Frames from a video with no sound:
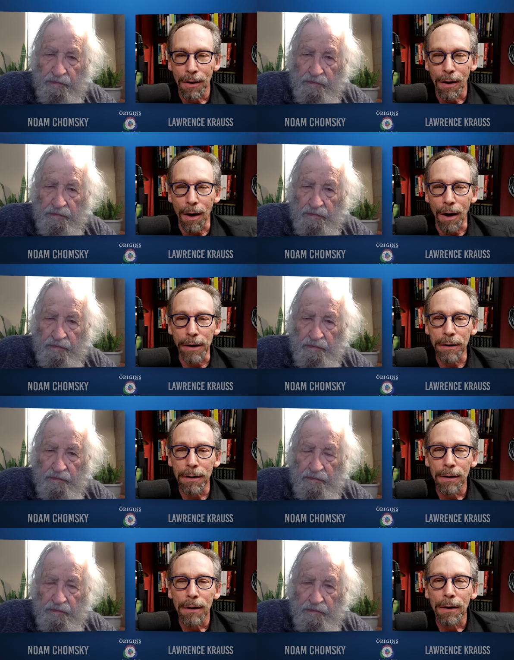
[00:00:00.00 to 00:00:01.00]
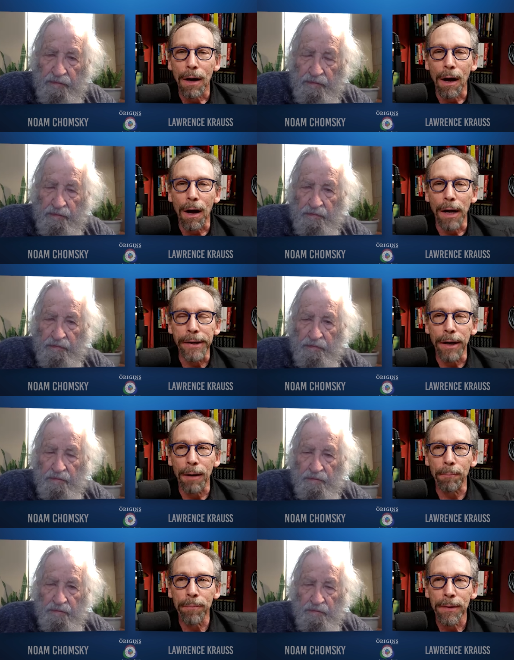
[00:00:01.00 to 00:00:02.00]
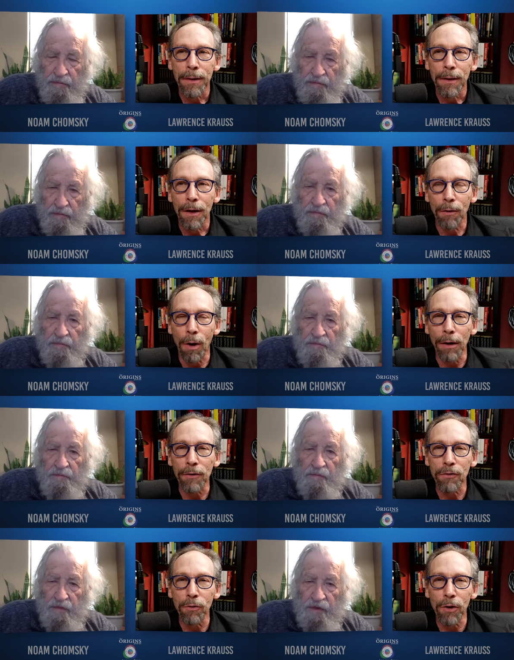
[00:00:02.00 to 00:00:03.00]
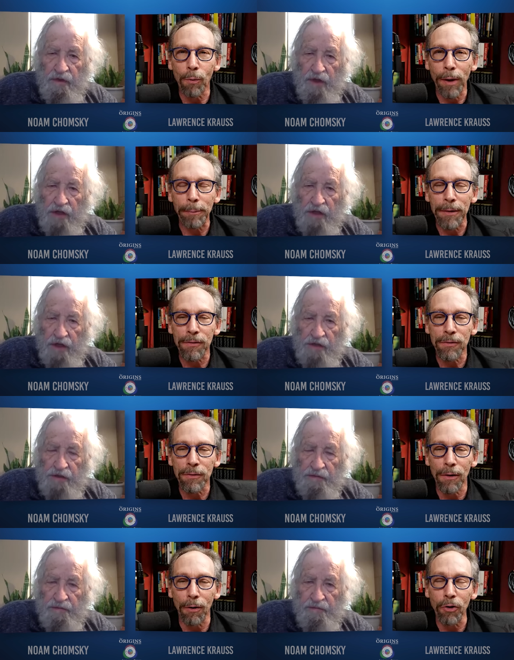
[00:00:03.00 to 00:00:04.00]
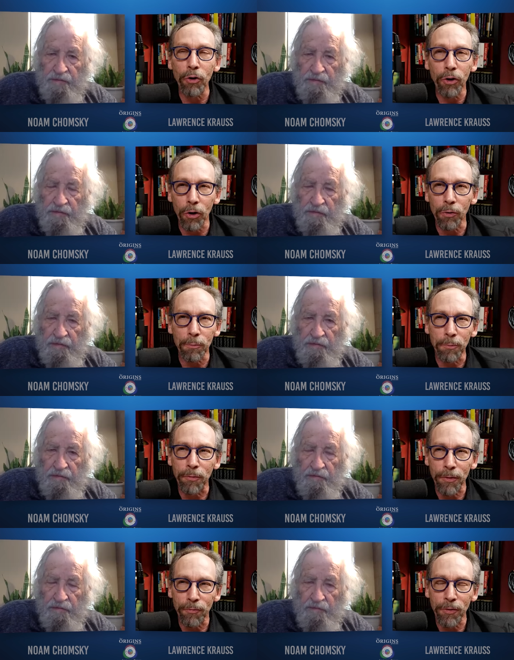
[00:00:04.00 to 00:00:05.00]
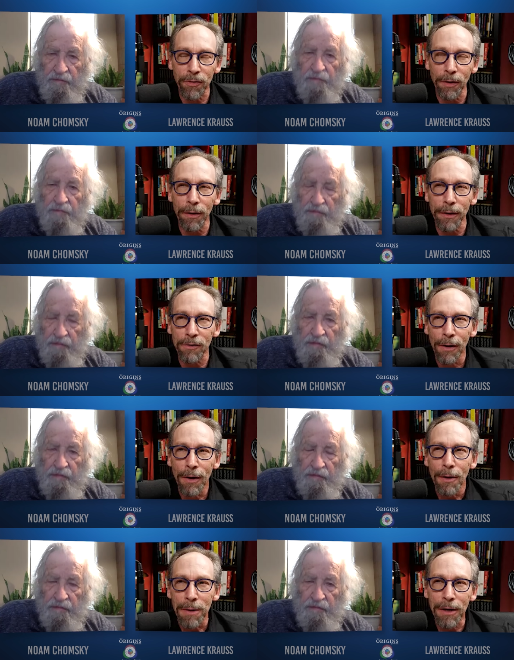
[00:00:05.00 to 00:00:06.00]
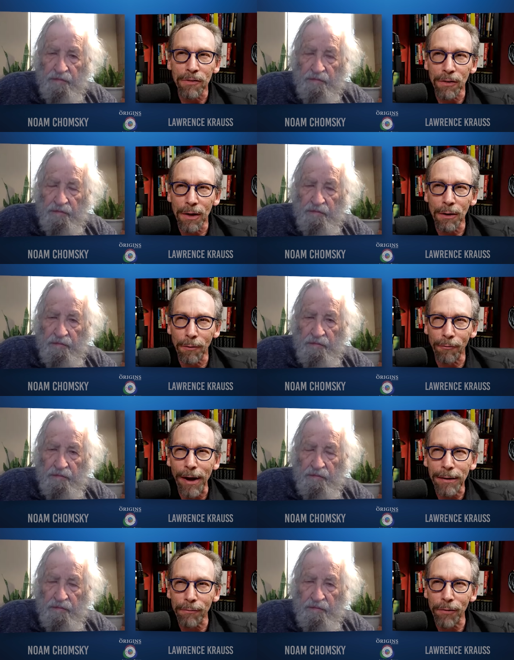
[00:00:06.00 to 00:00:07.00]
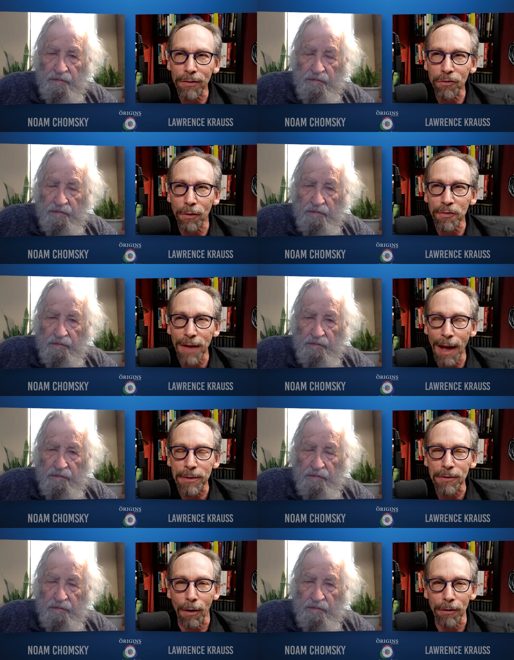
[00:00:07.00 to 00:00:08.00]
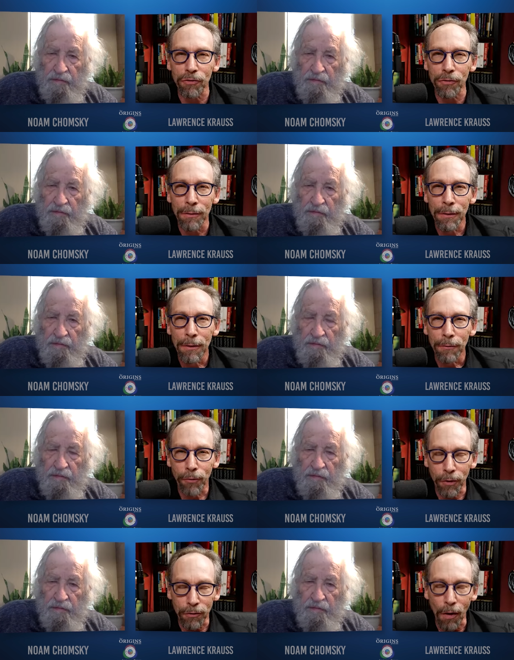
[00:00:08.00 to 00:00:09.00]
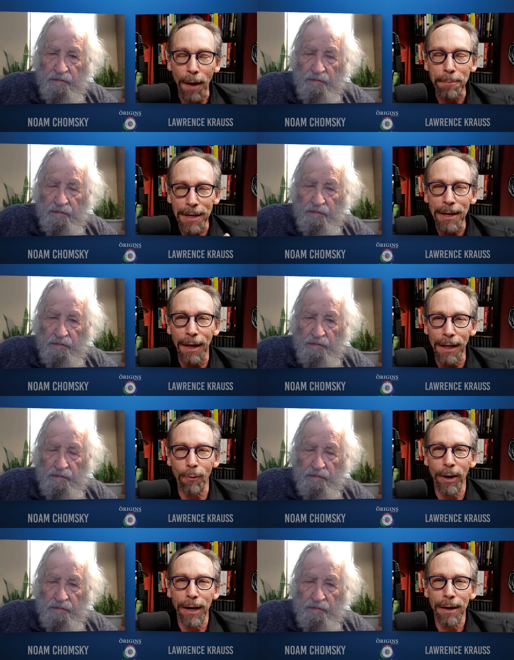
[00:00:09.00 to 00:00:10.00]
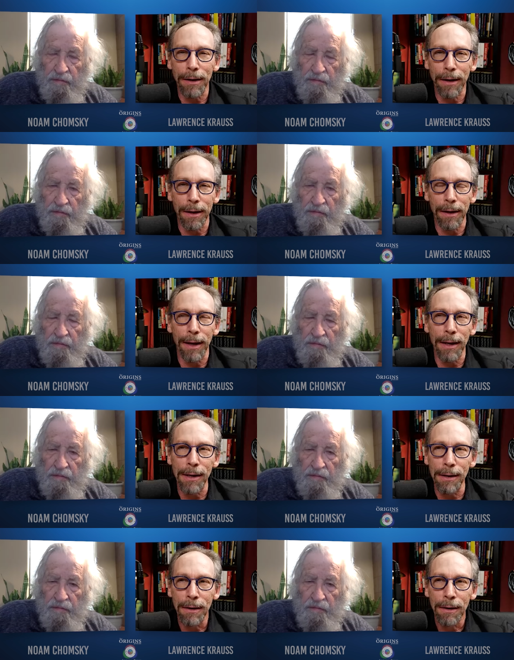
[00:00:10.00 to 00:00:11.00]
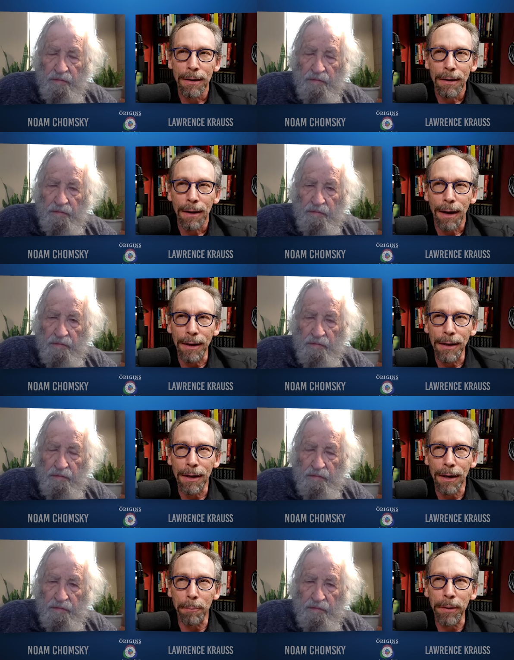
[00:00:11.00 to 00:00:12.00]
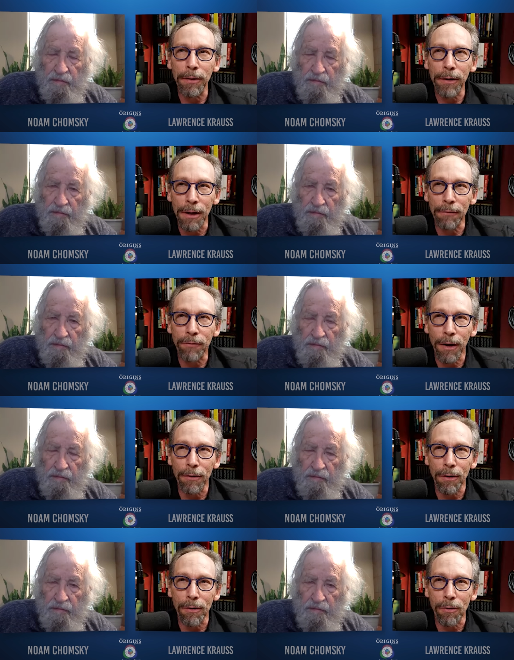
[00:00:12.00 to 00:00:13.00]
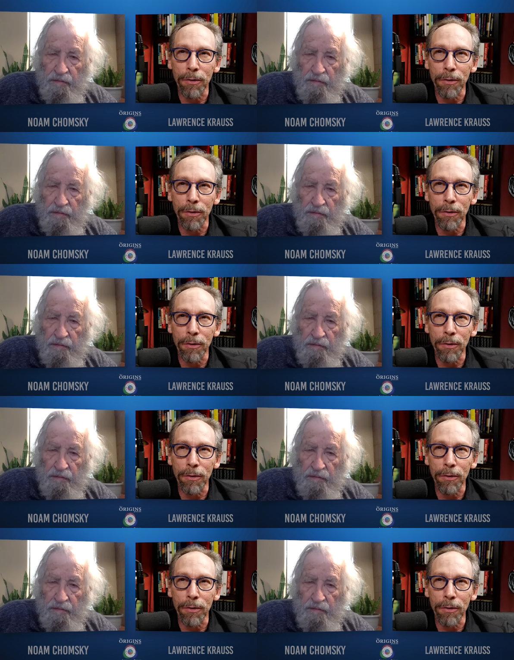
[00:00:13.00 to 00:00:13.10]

Speaker 1: on on um, Iran's nuclear weapons uh, or nuclear f- facilities because it, it effectively sort of sabotaged for the time being anyway any any ability of uh, or